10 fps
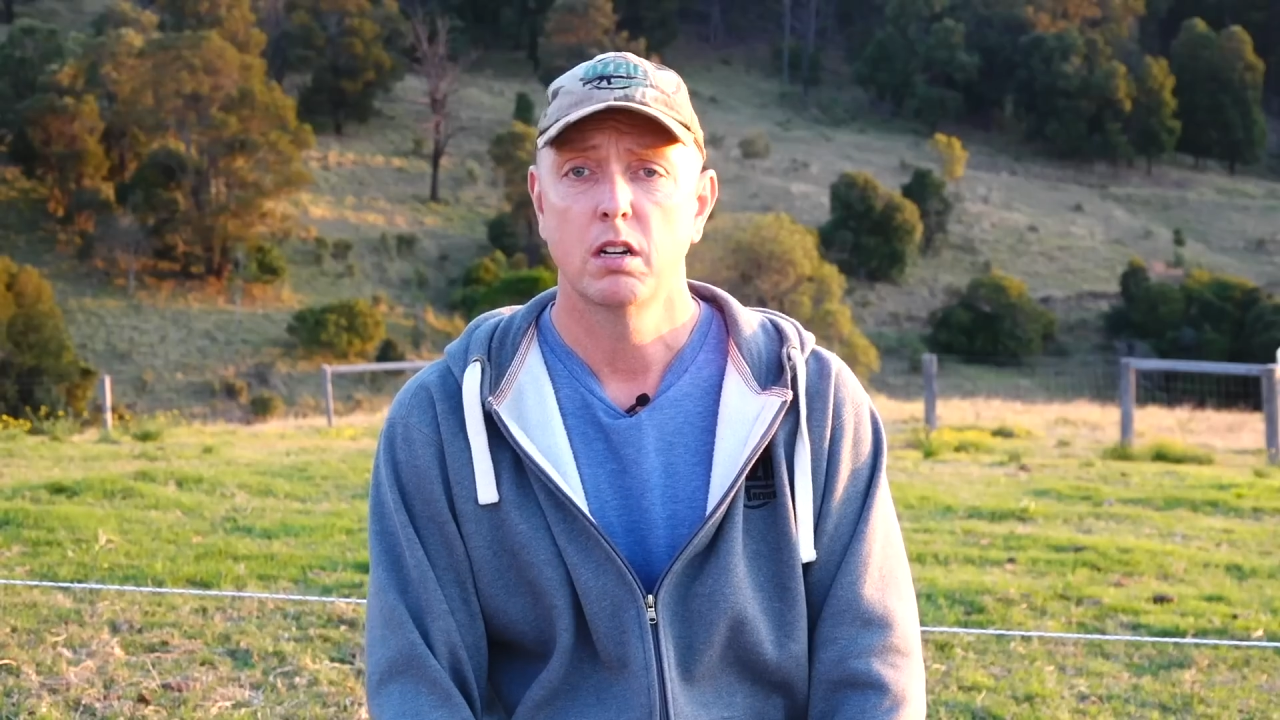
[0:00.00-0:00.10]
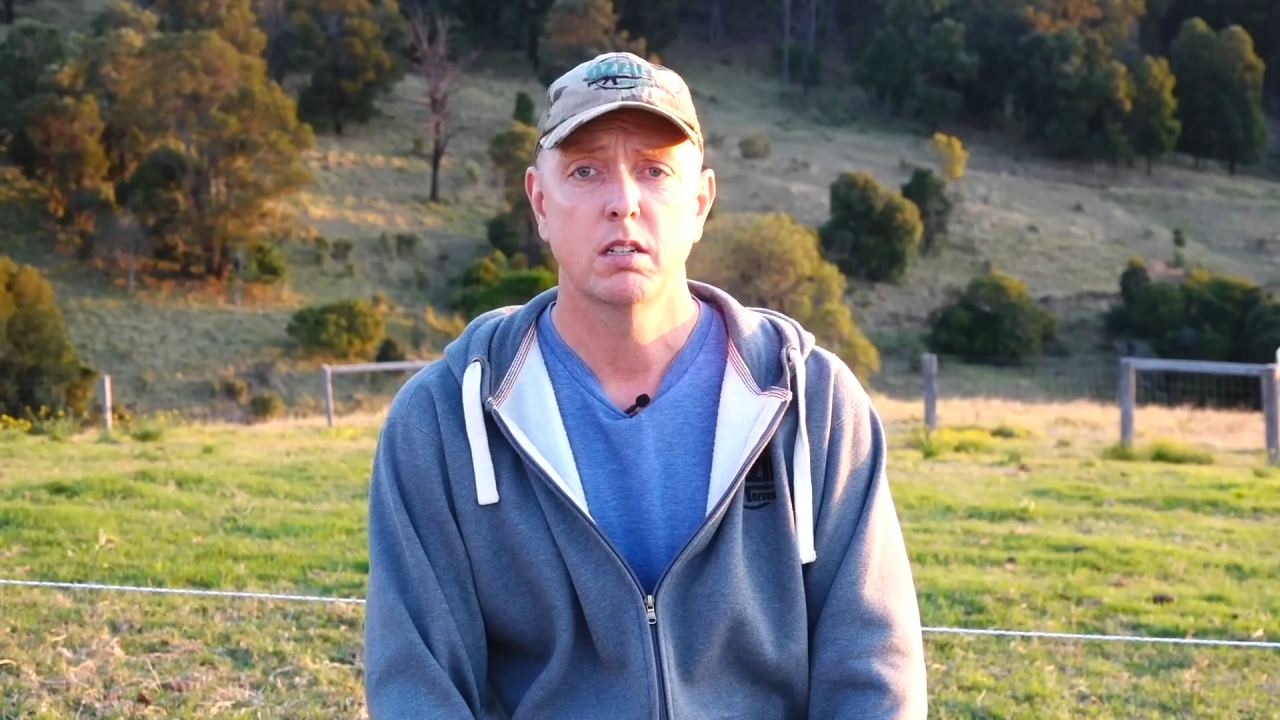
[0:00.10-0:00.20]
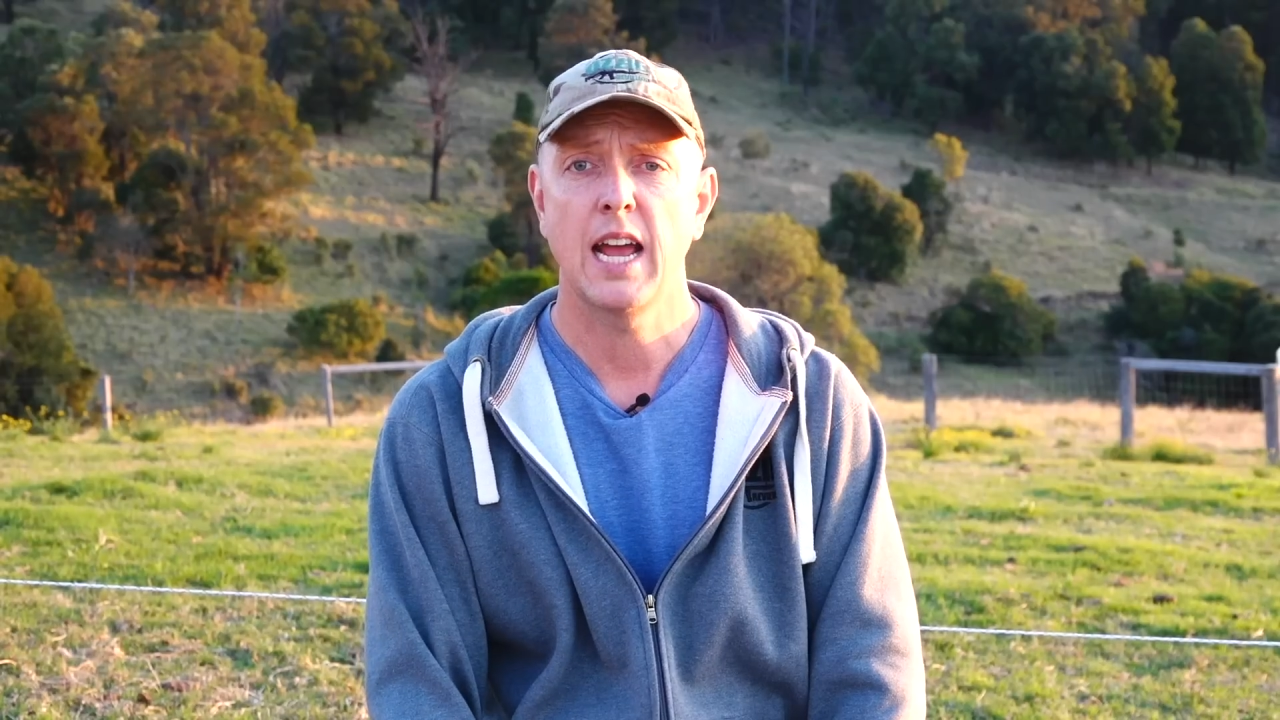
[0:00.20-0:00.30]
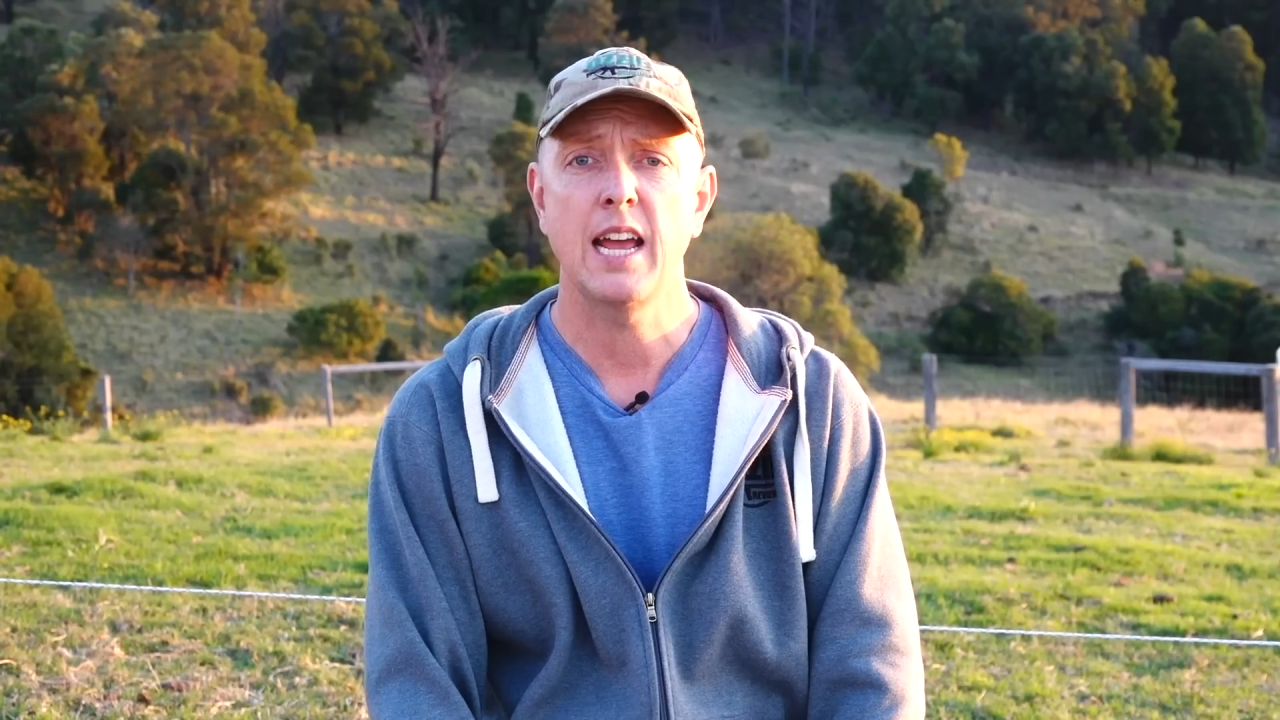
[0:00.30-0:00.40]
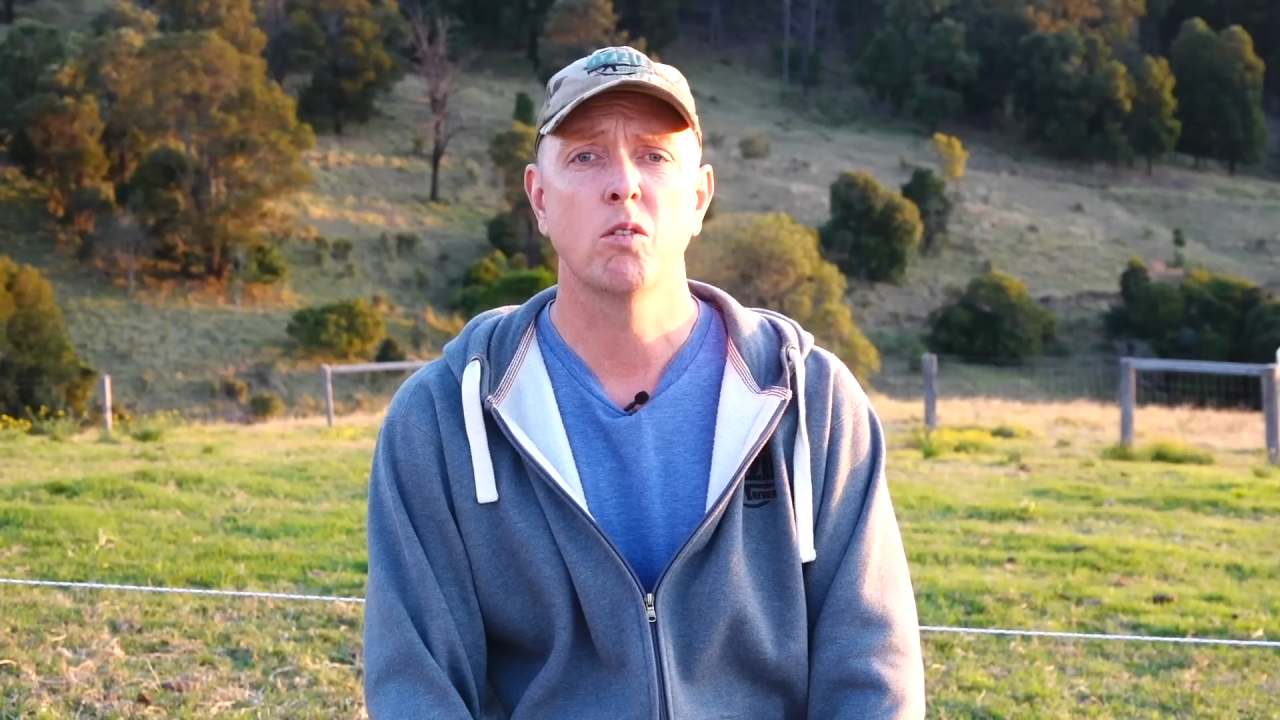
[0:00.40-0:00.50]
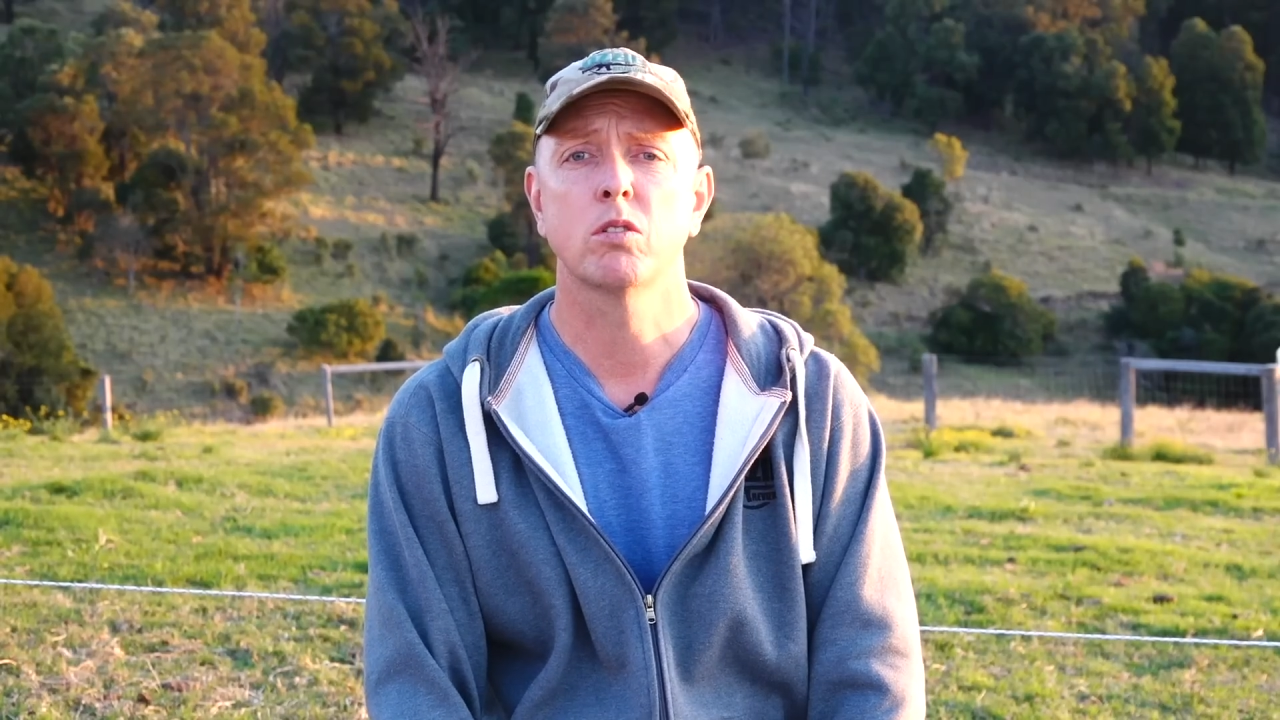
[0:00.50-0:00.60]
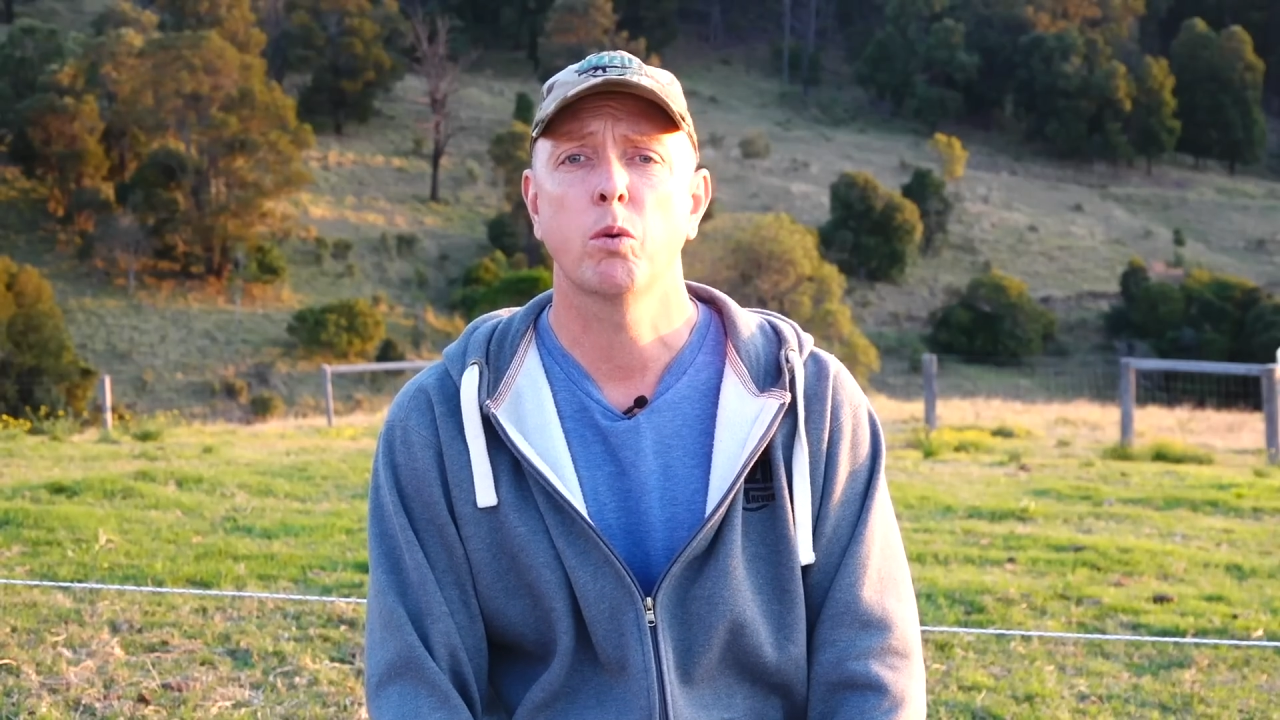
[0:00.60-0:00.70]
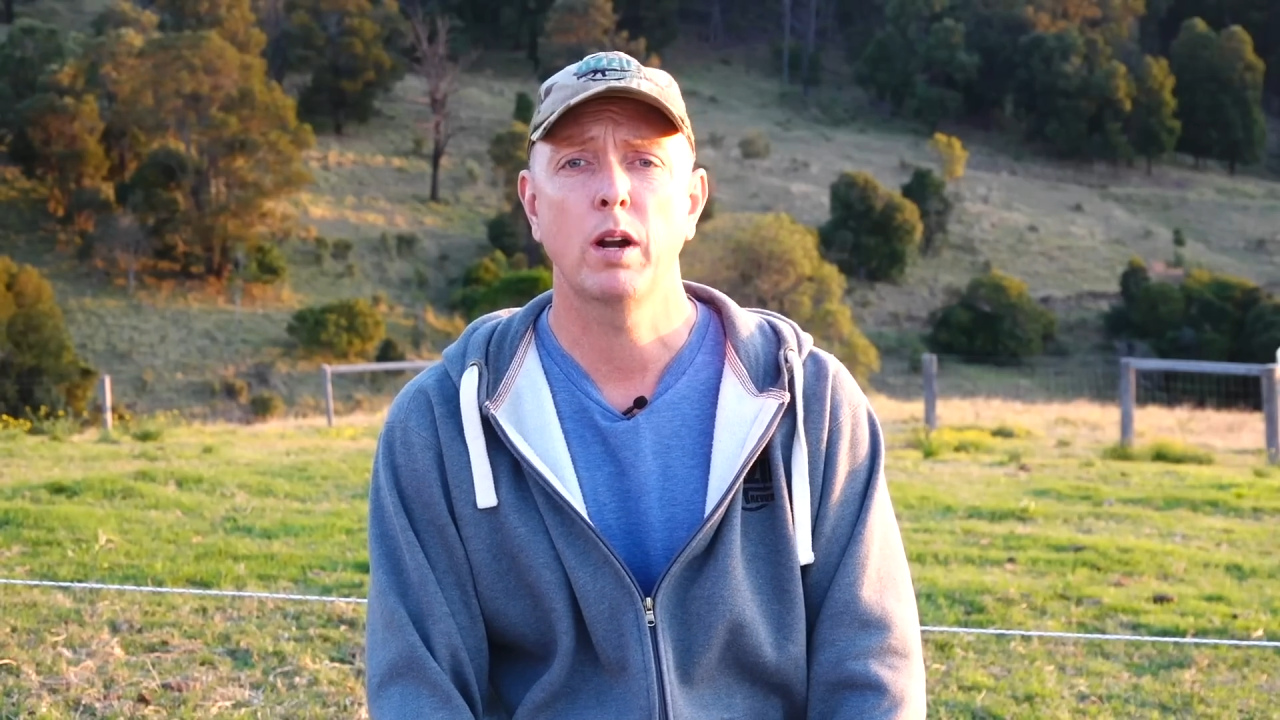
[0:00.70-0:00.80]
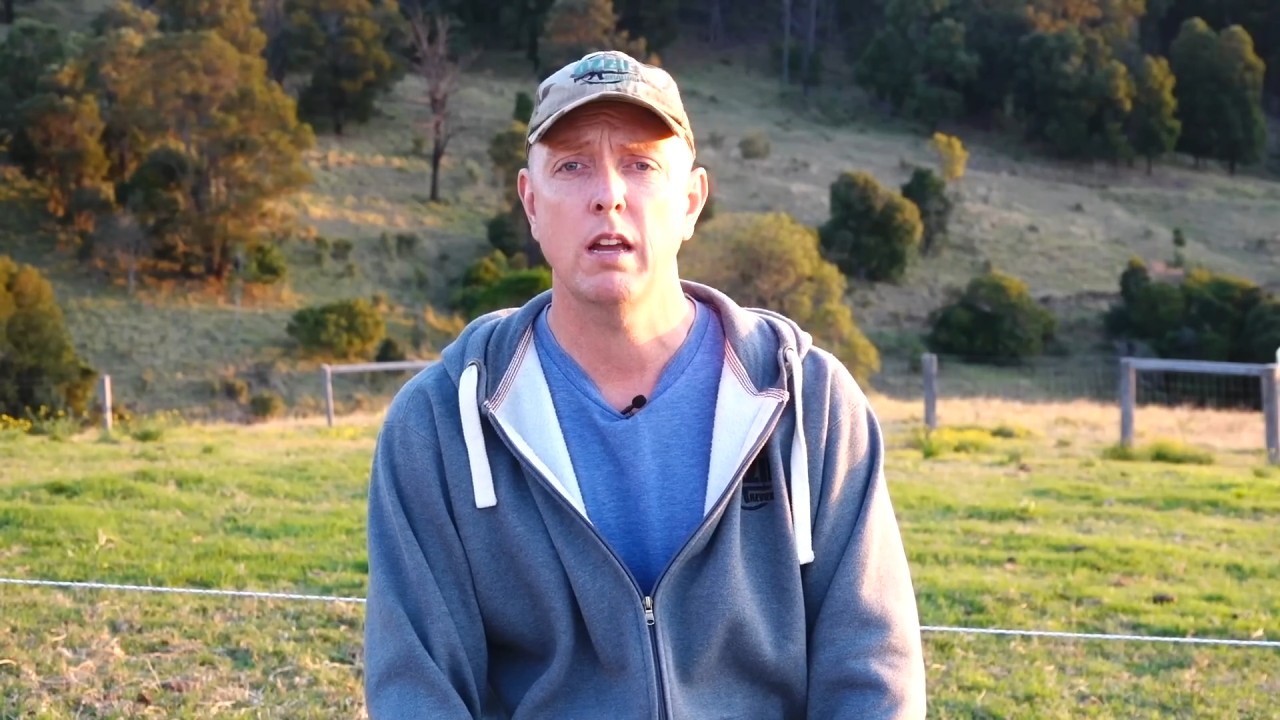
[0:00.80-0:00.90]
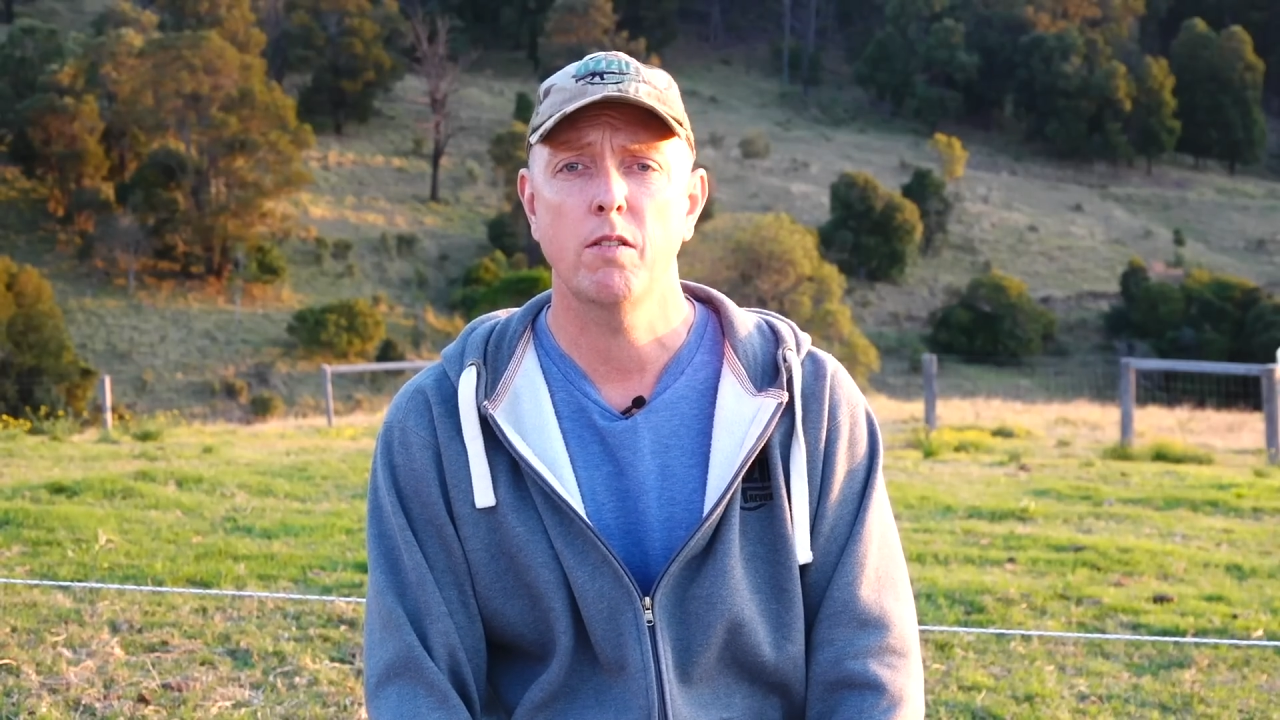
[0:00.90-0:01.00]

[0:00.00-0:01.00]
10 or 20